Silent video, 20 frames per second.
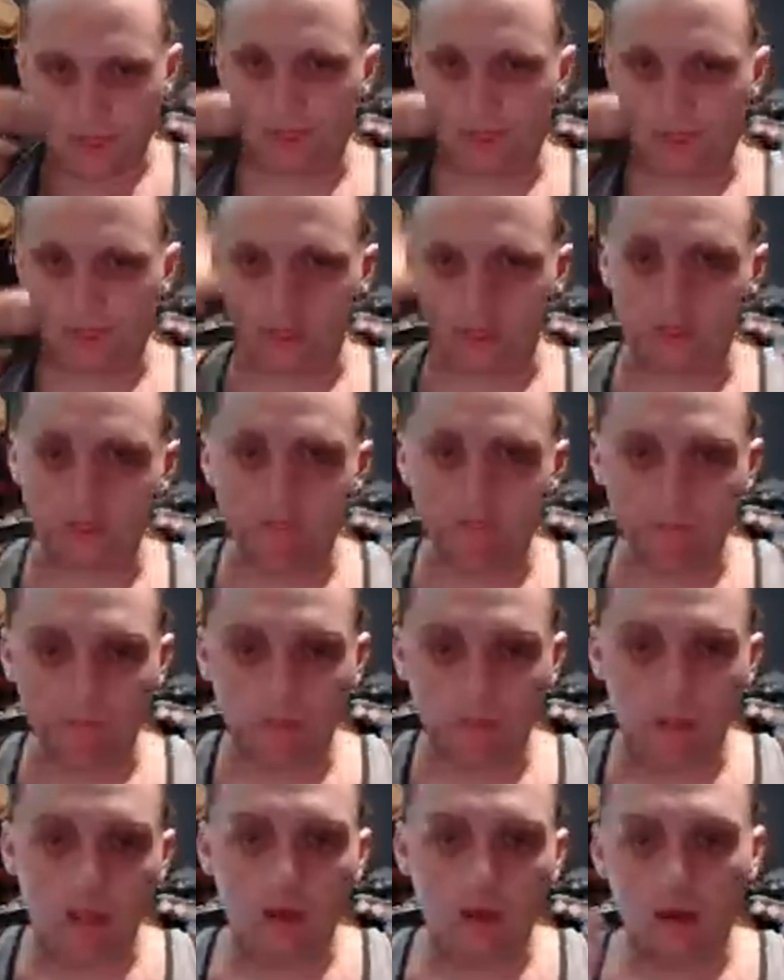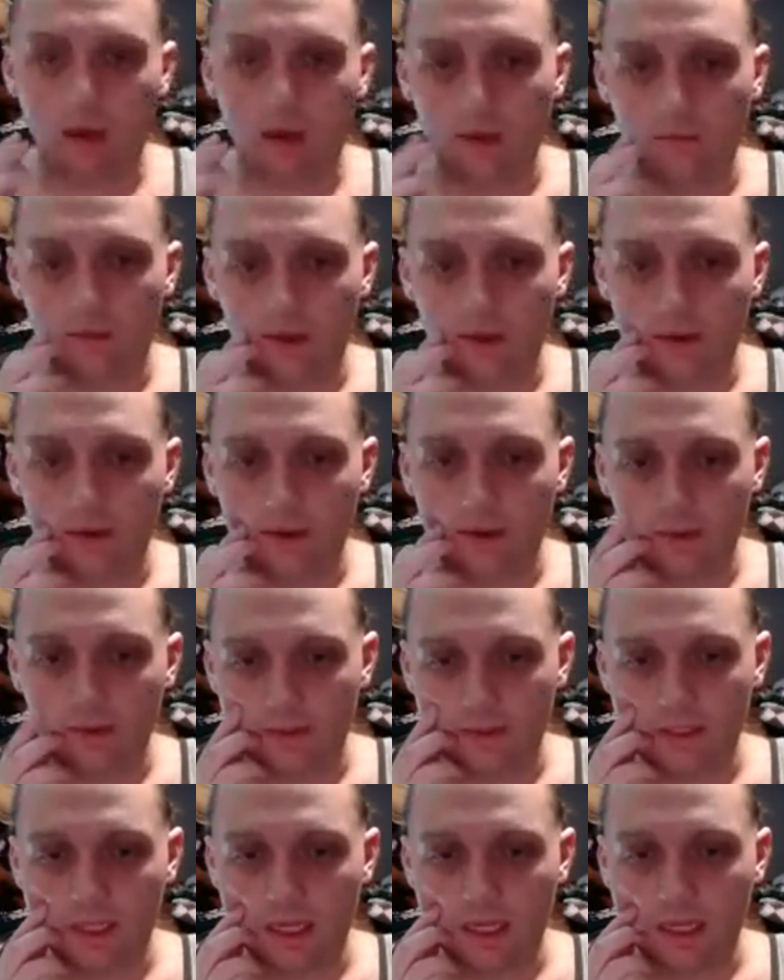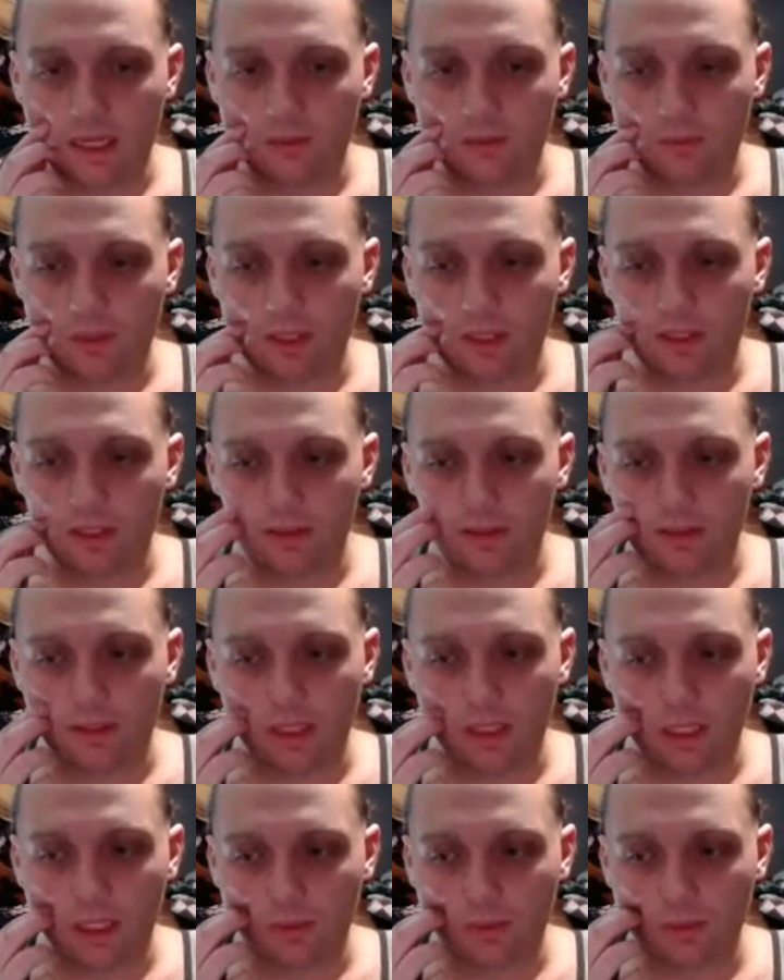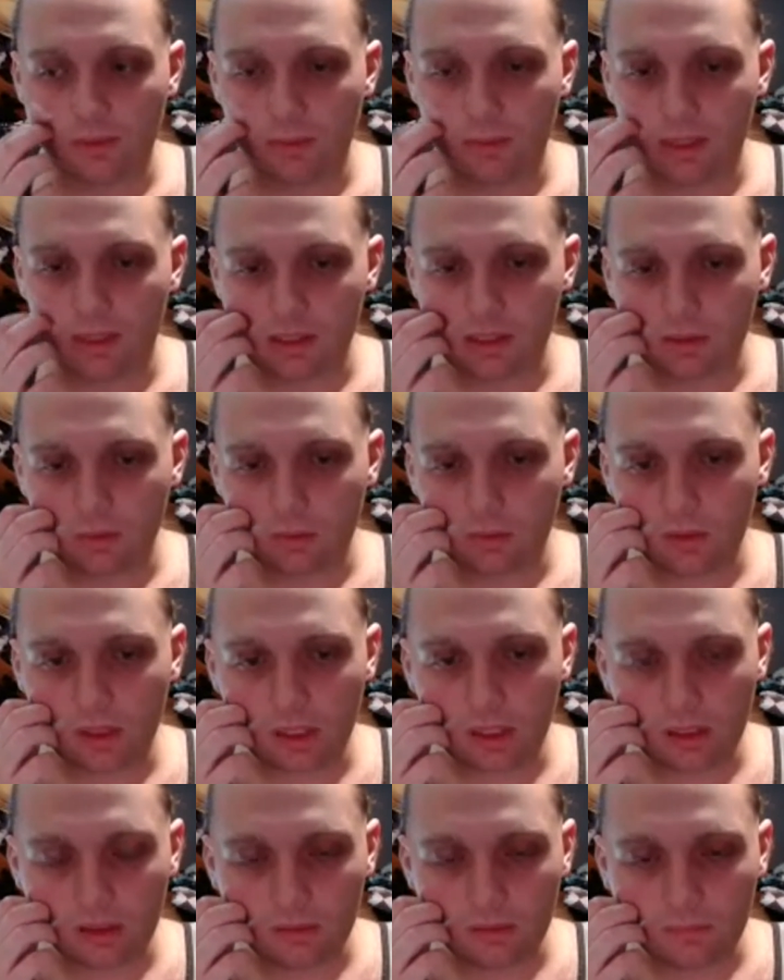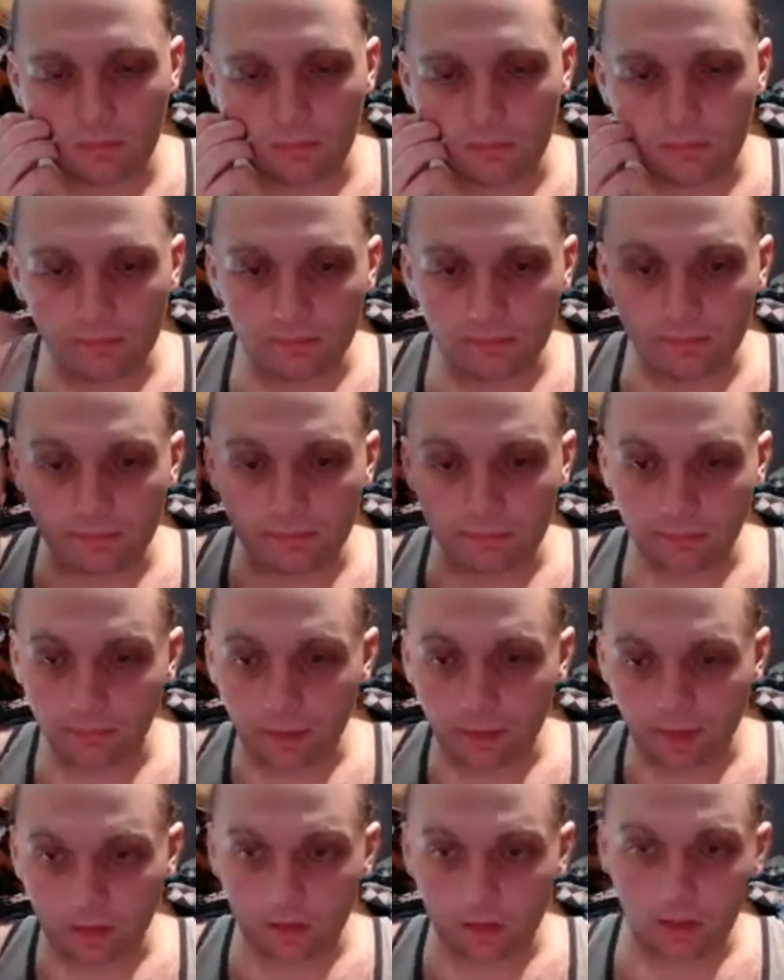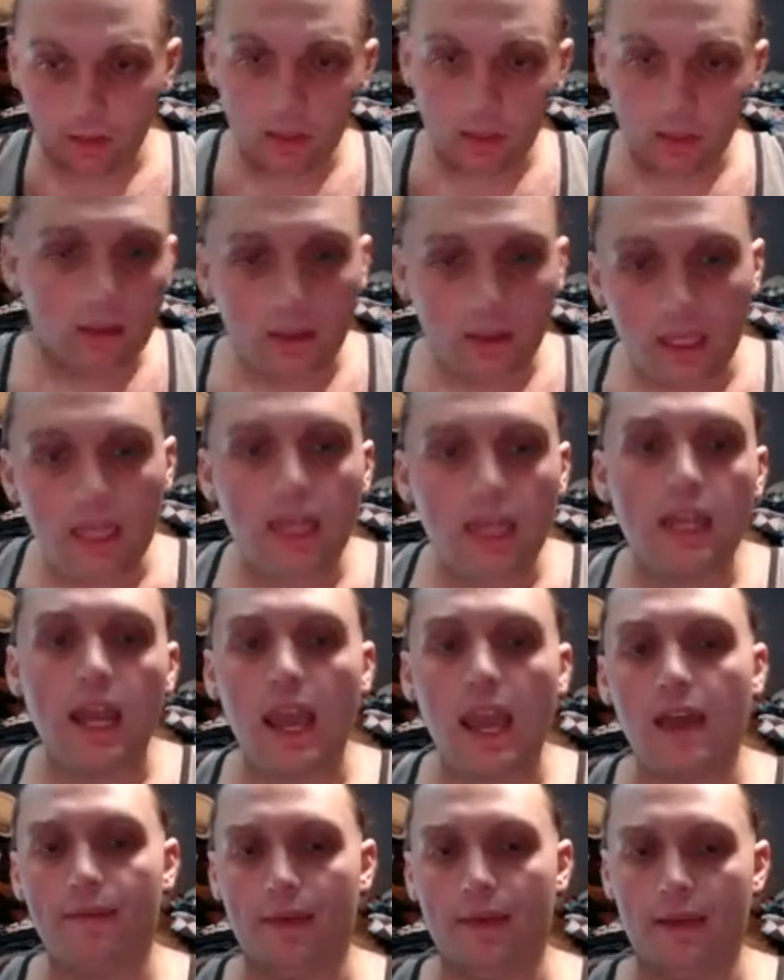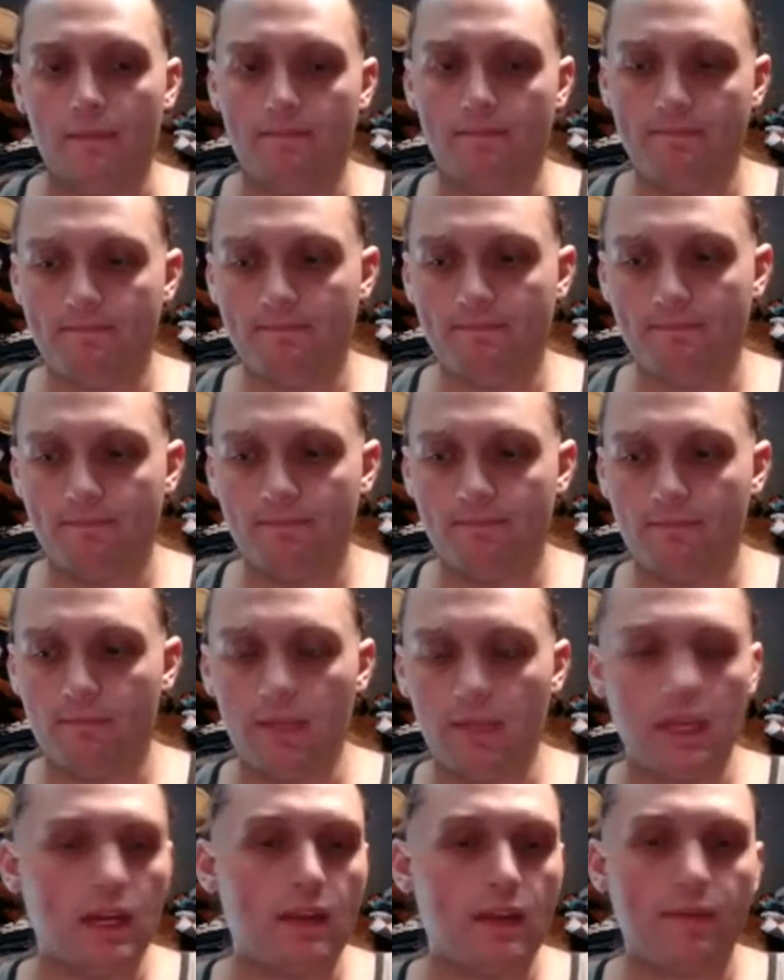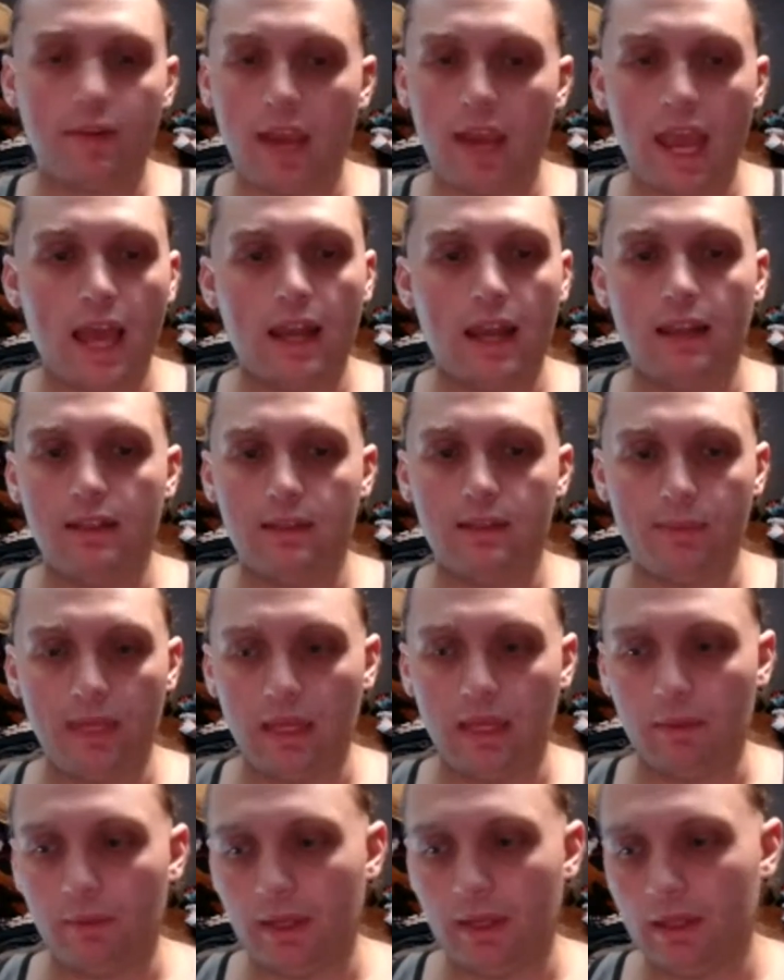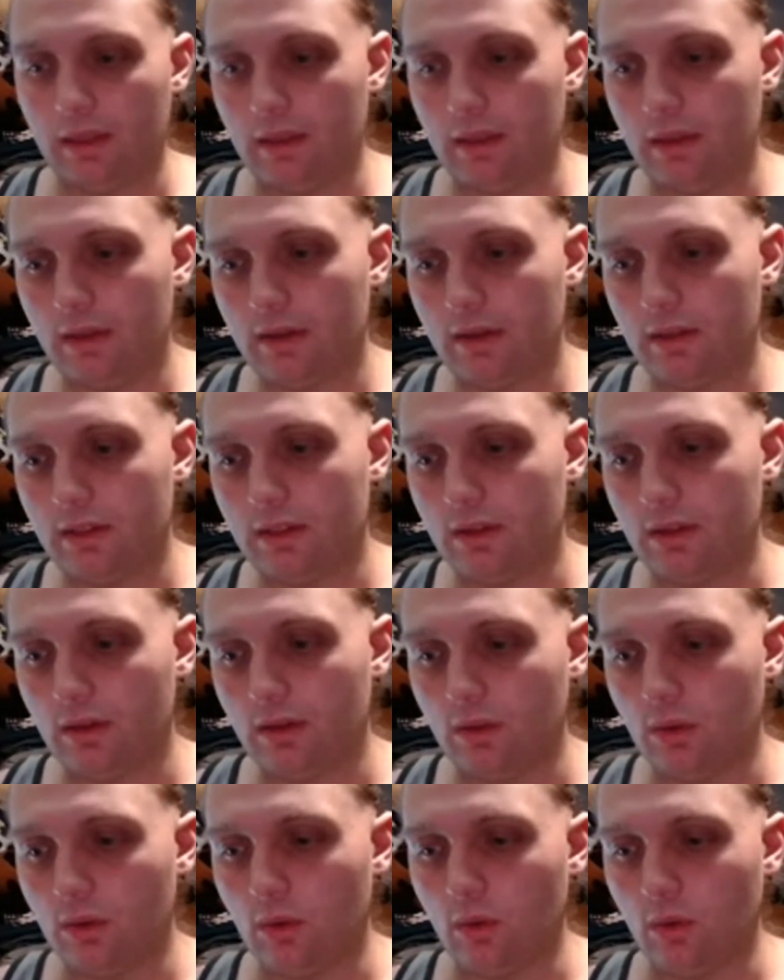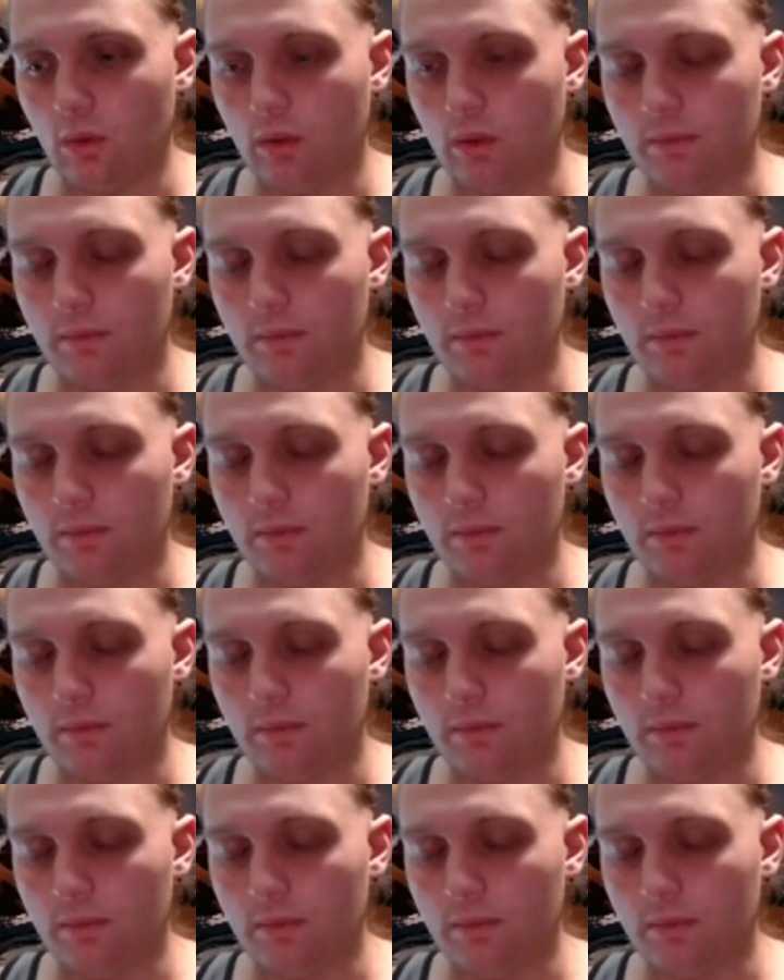And I found out 10 weeks later into my schooling, they didn't have it. They never had it to begin with. So